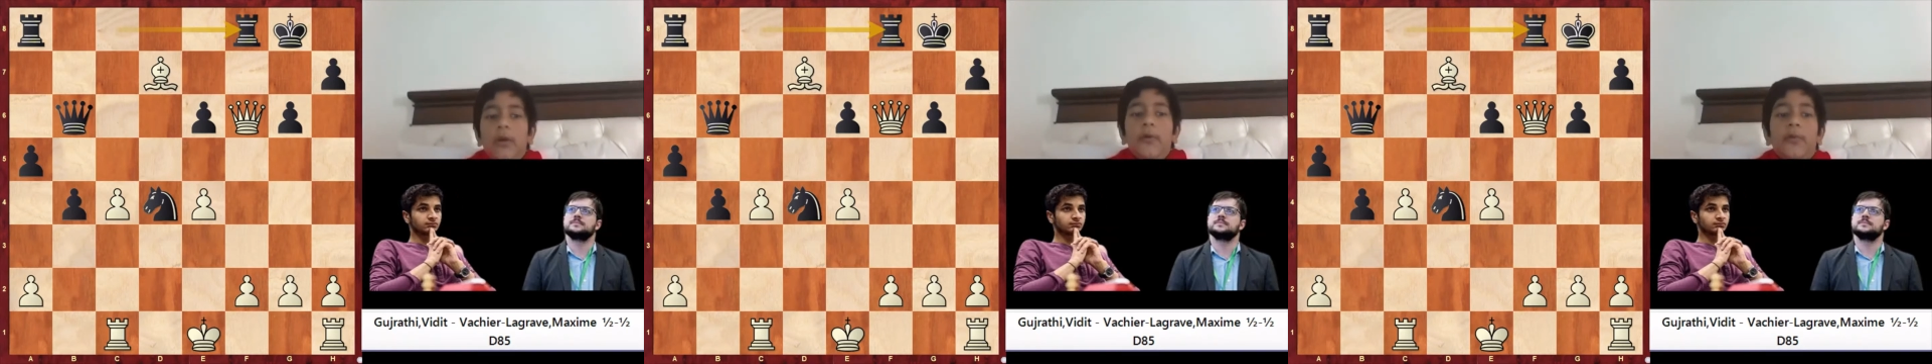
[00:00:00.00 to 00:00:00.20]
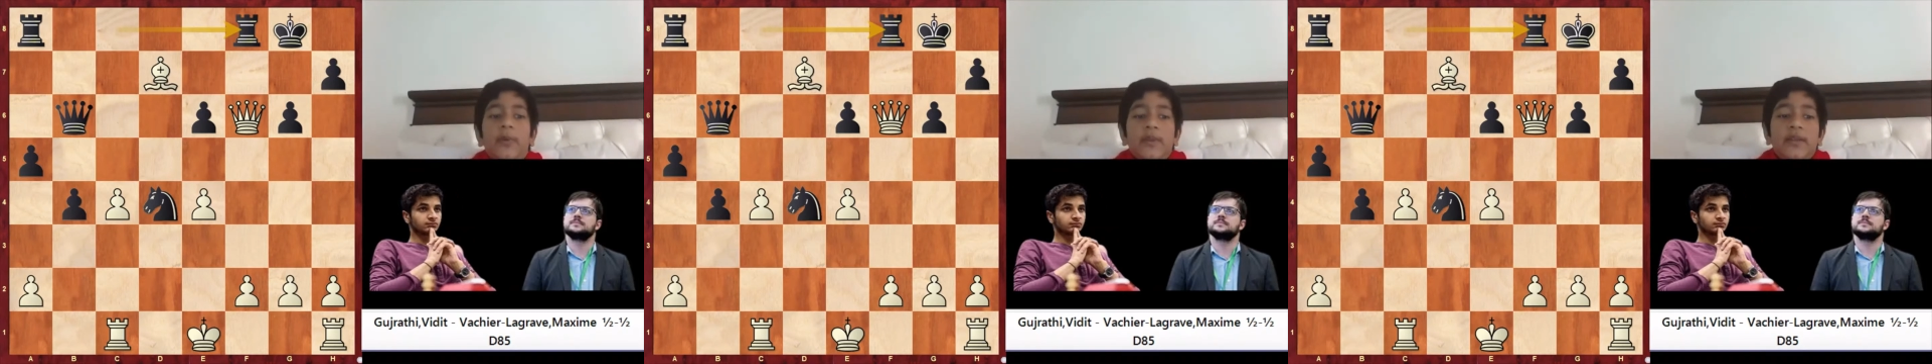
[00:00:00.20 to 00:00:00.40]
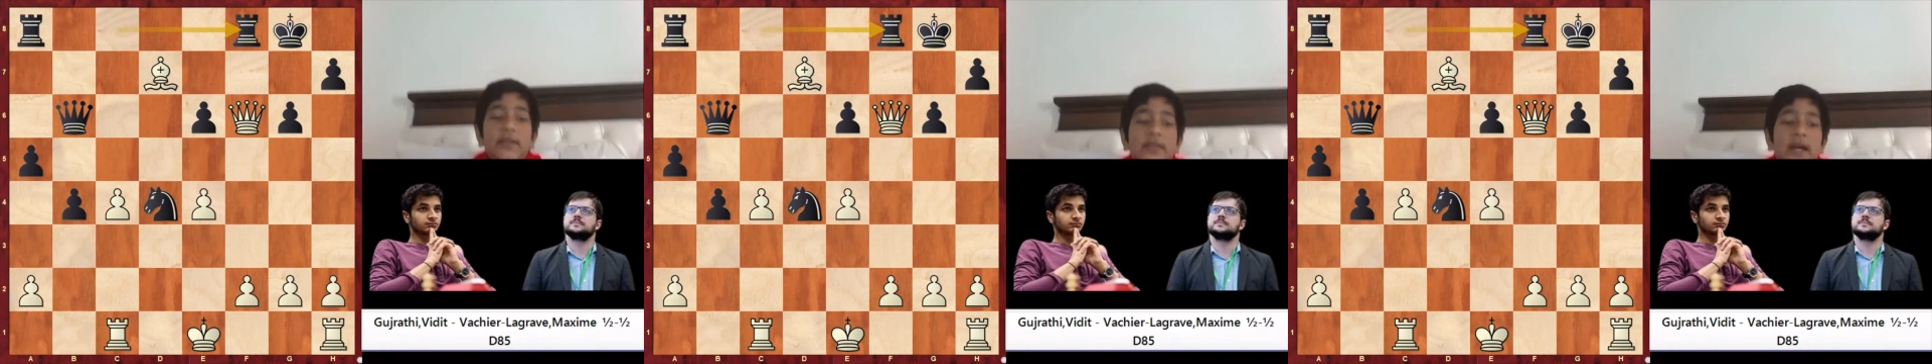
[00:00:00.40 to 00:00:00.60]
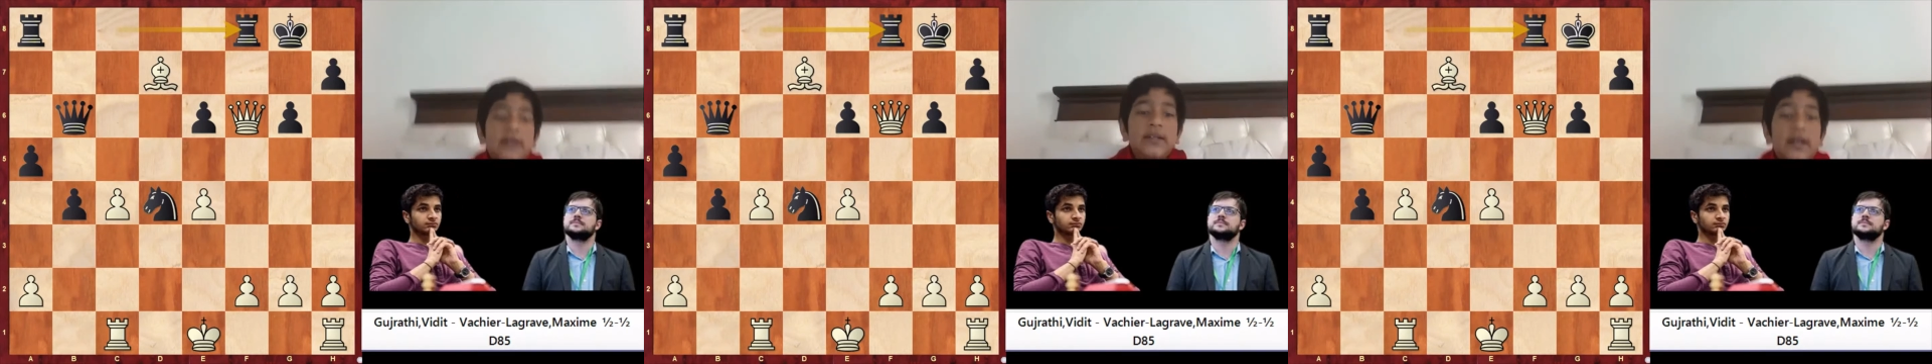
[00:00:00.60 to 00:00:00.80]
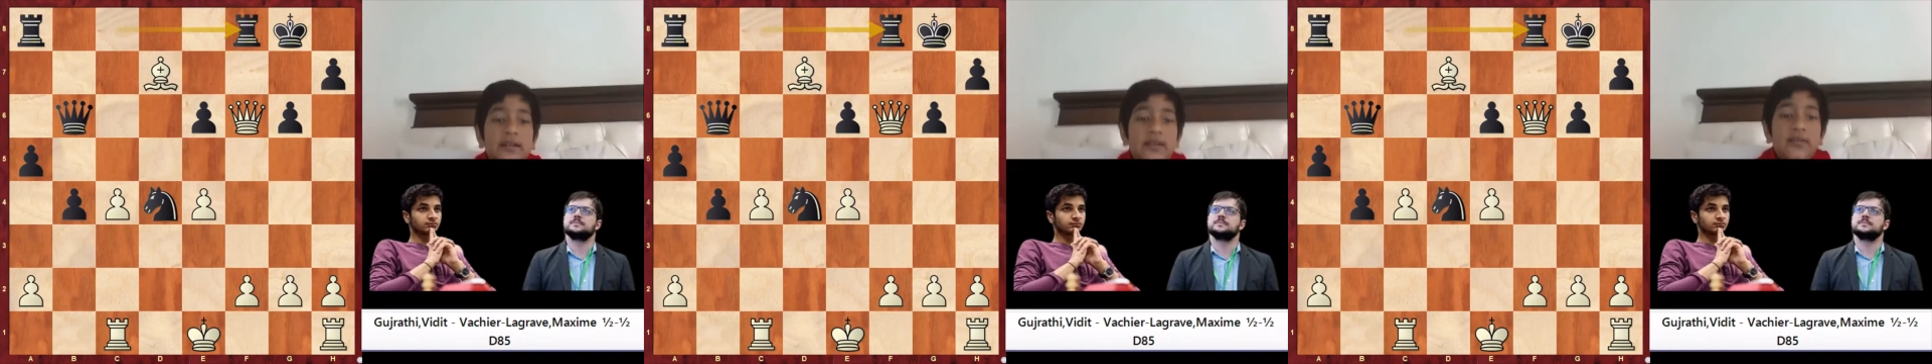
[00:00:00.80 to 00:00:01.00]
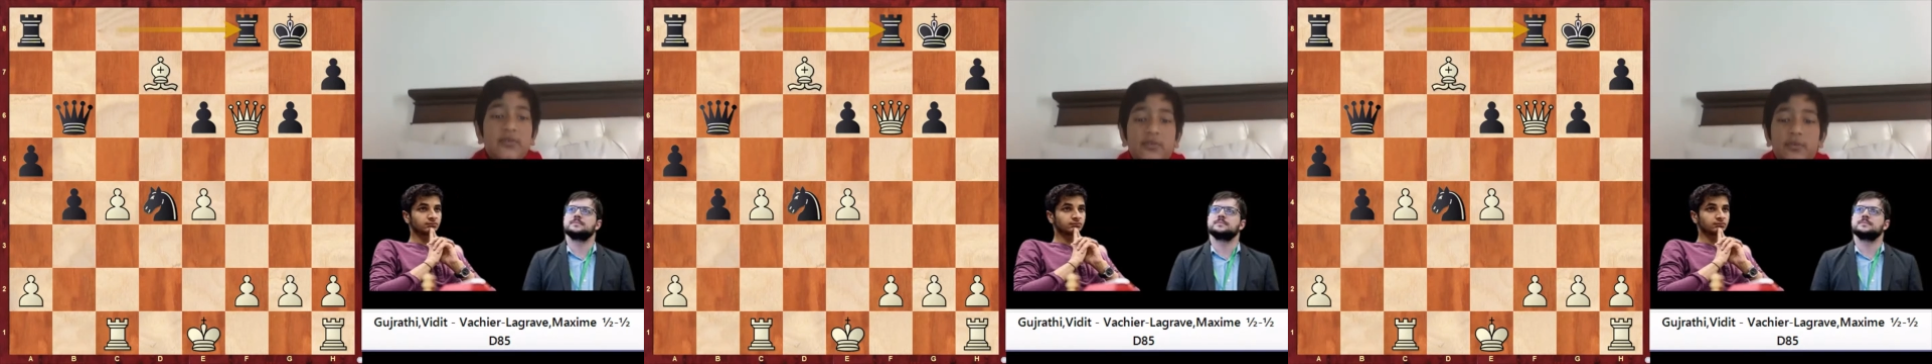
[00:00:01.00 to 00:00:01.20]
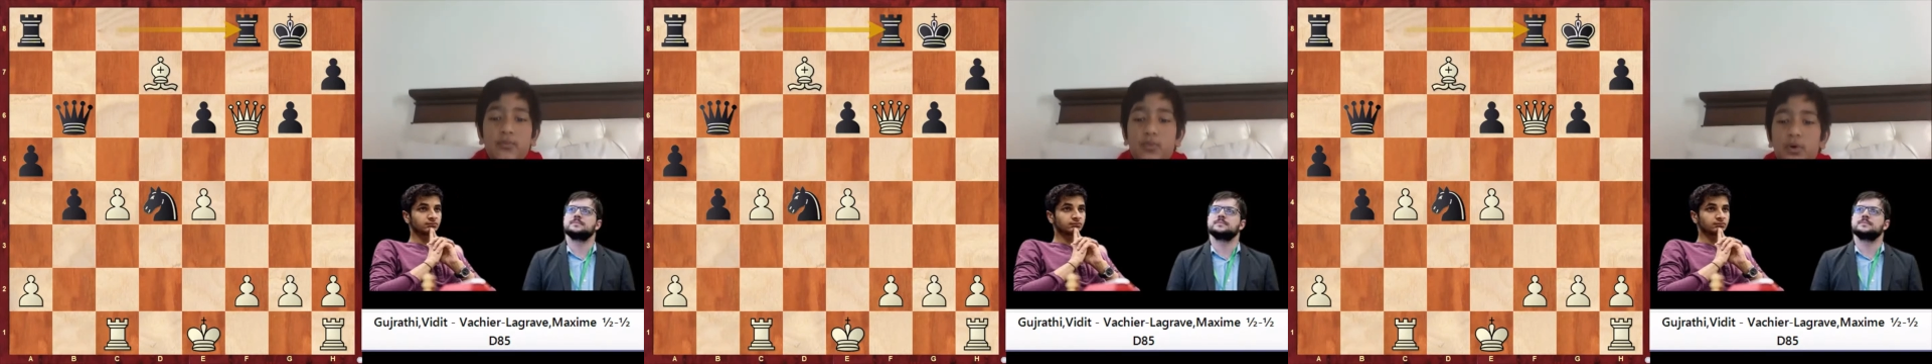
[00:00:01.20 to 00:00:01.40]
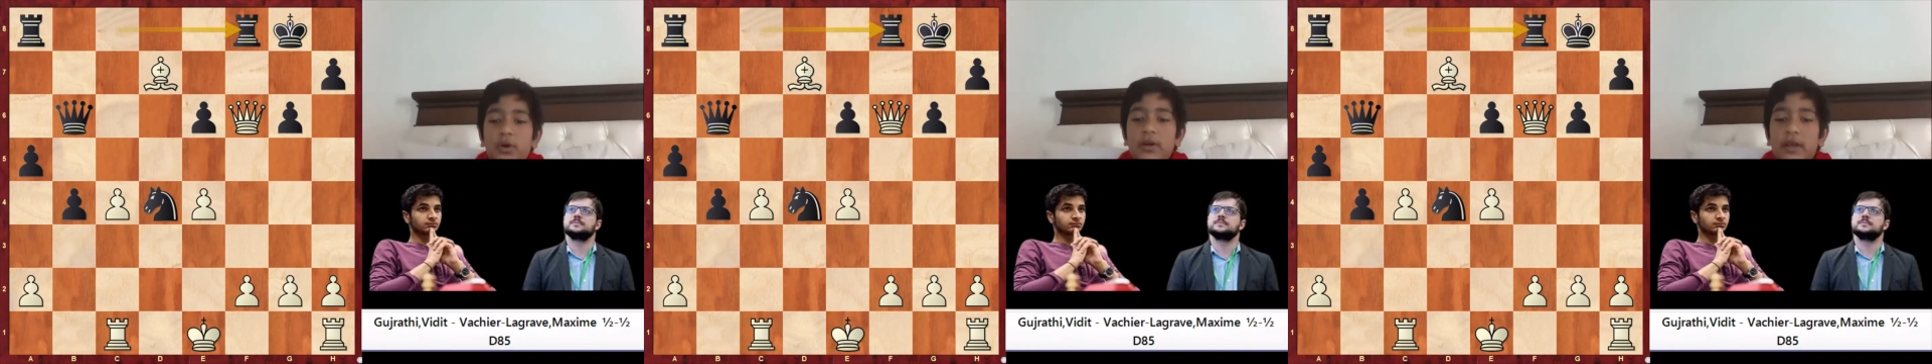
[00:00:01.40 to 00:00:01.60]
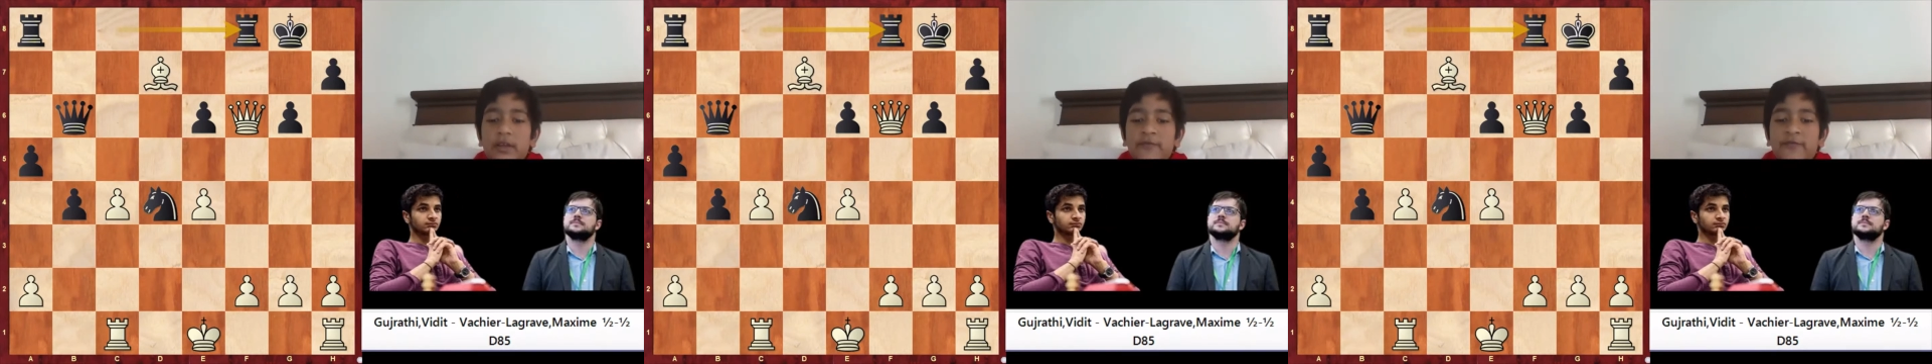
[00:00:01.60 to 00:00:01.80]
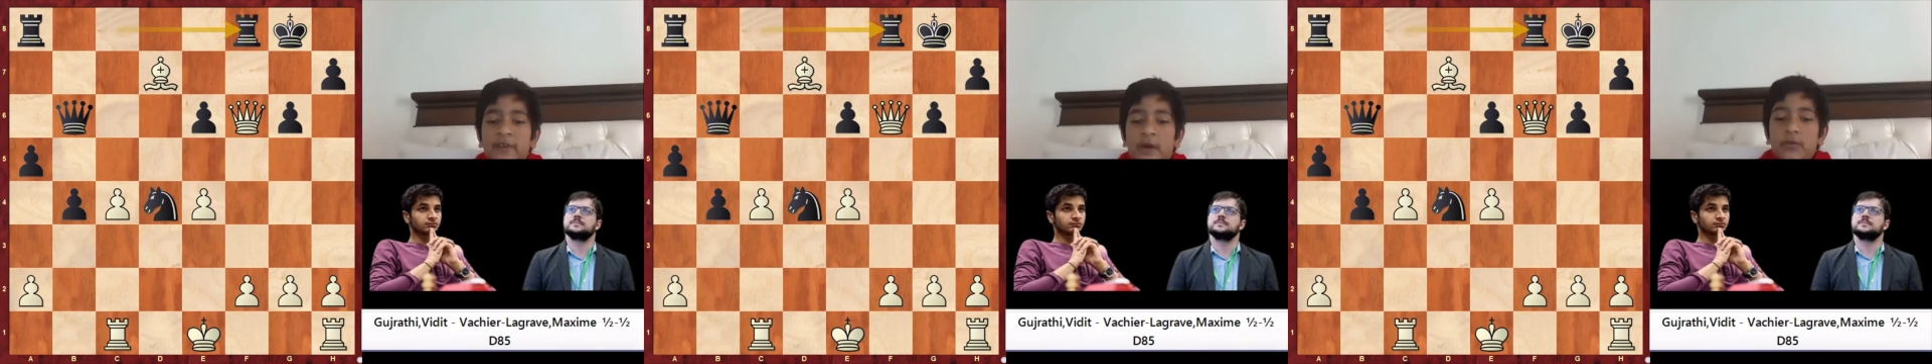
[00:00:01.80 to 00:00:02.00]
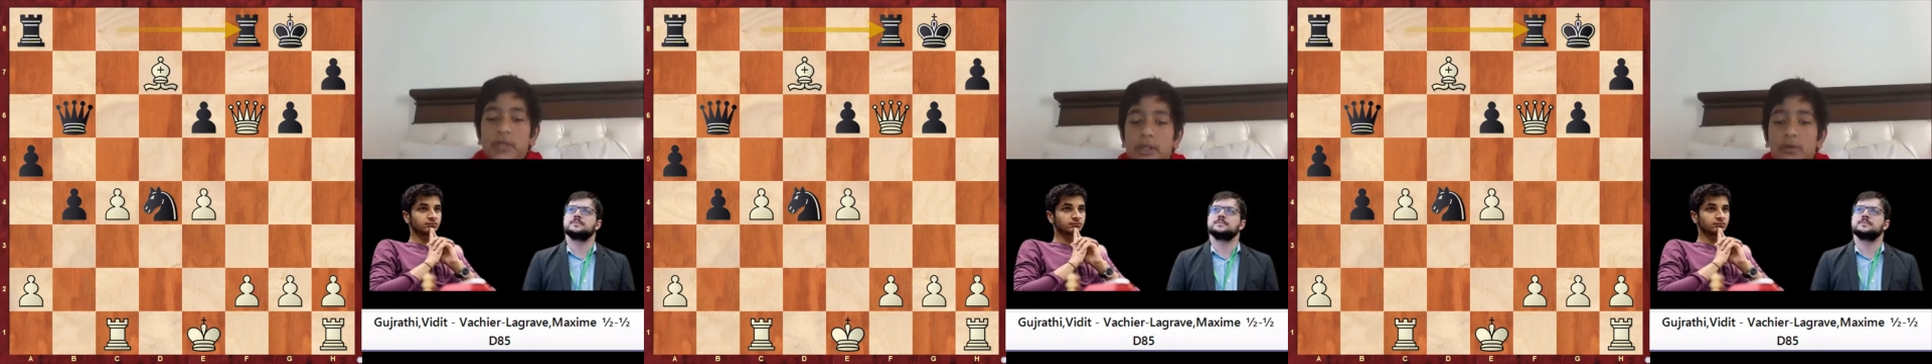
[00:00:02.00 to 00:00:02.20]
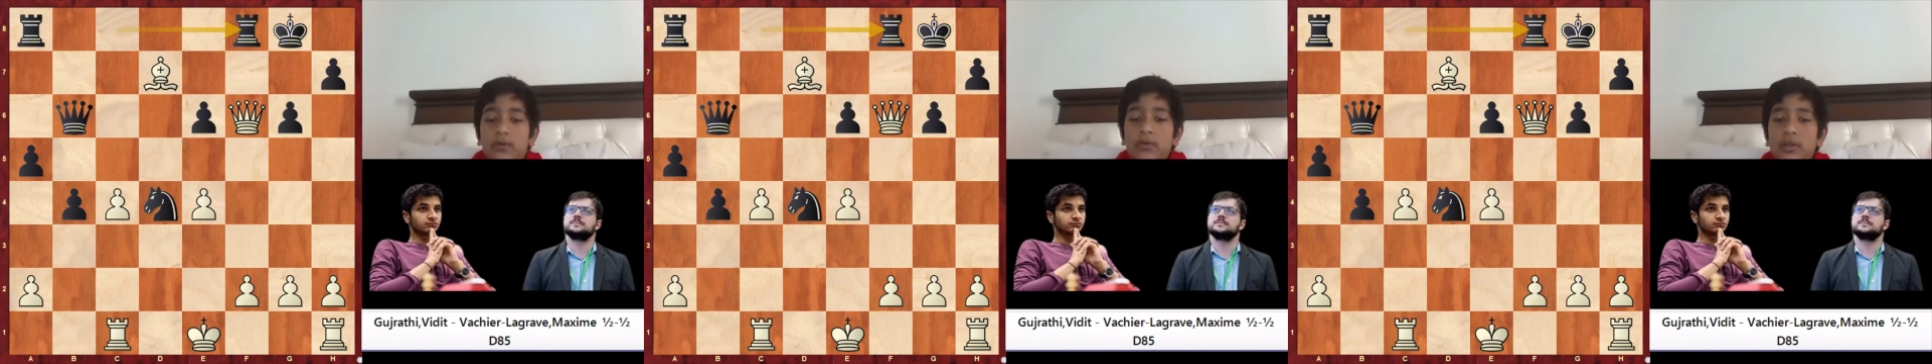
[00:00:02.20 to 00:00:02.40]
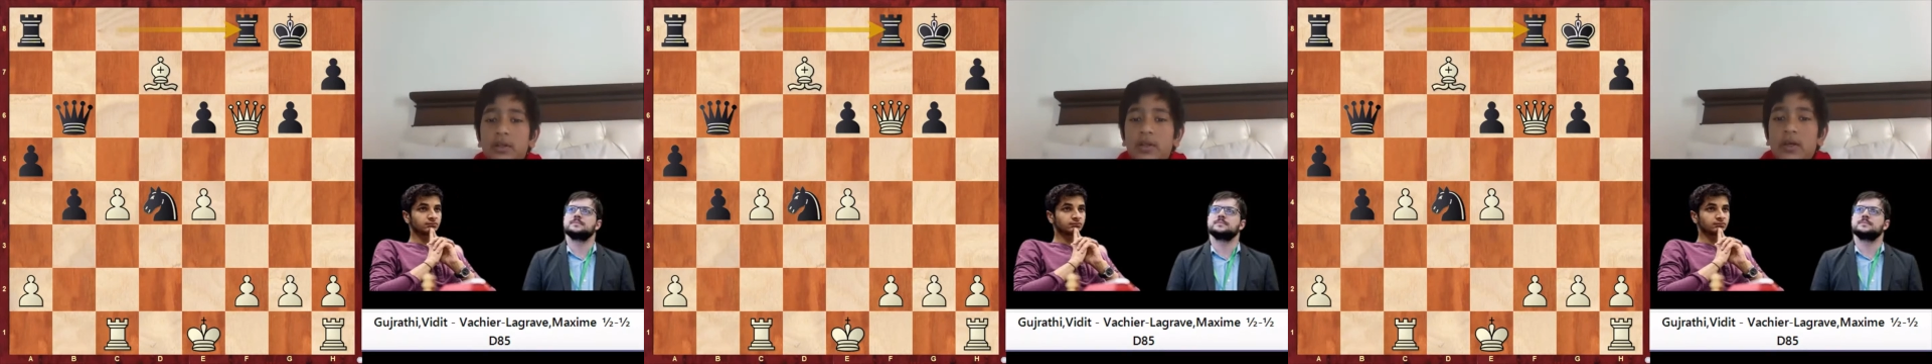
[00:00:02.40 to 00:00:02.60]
Vidit had done his homework and found out